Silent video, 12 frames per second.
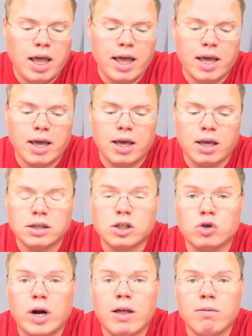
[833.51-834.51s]
a
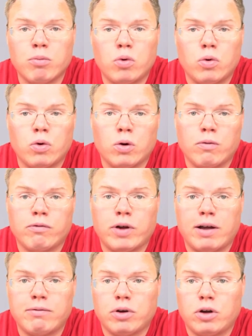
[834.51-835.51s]
Strathmore
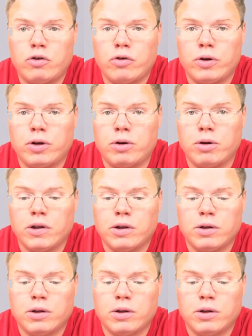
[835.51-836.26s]
500